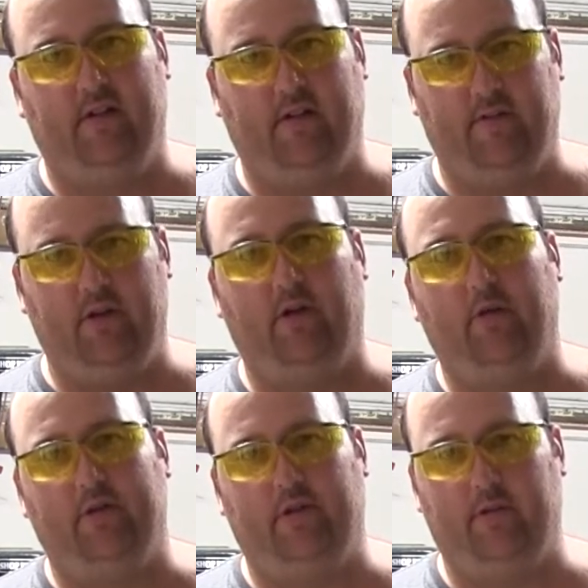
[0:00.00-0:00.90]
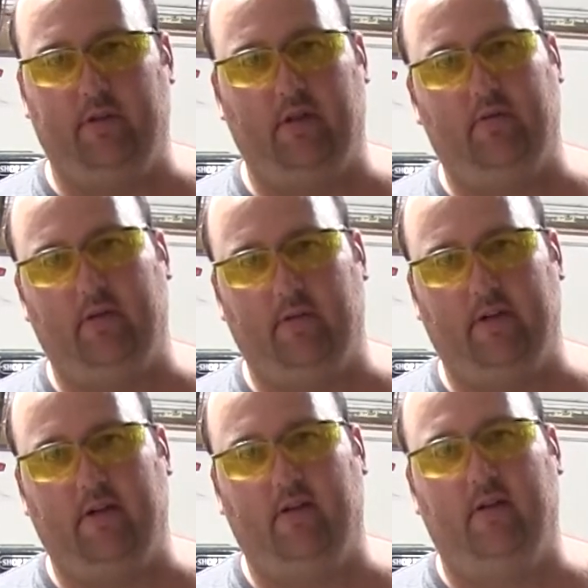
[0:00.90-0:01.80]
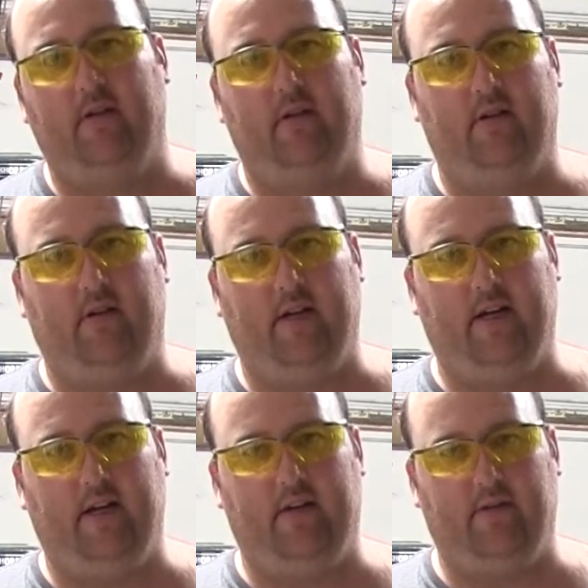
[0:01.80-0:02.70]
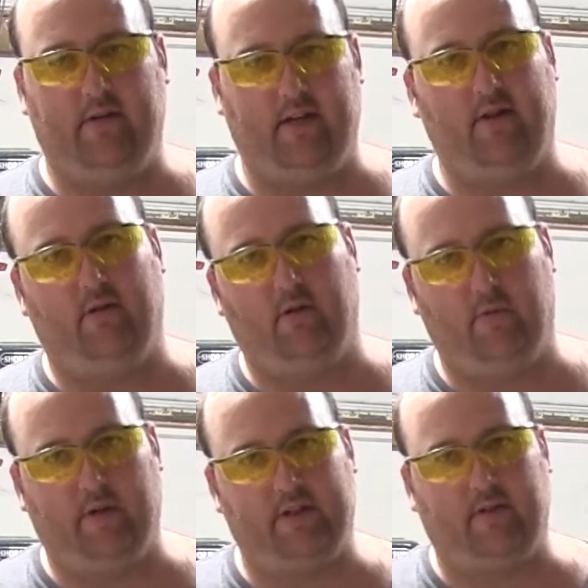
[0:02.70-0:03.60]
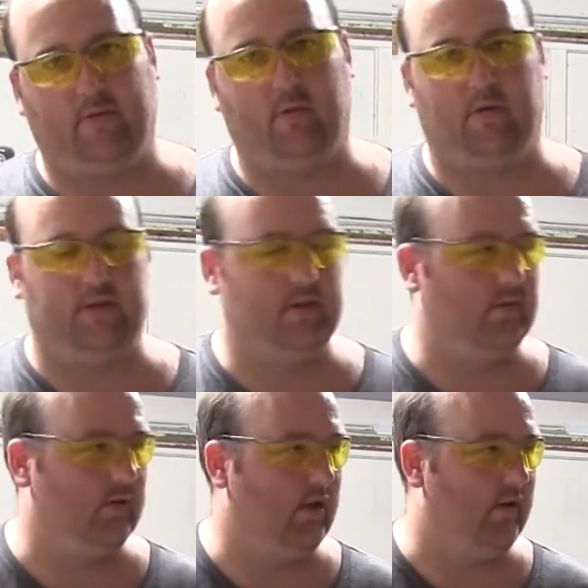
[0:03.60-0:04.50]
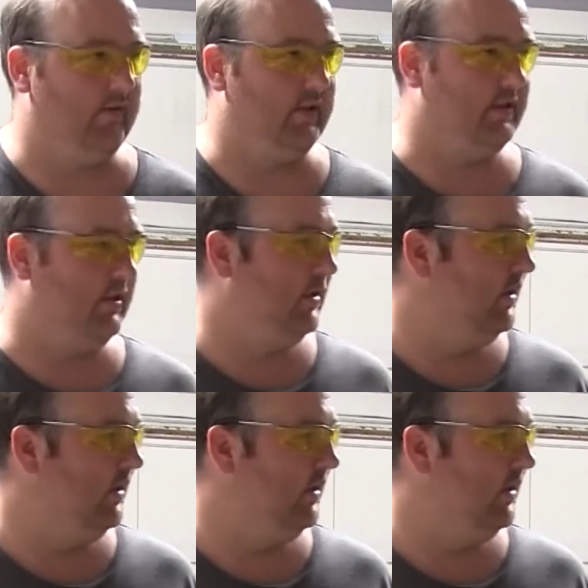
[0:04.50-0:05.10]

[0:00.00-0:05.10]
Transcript: If you don't know what you're doing, don't do it. And you're taking your own risk, of course, with all of this.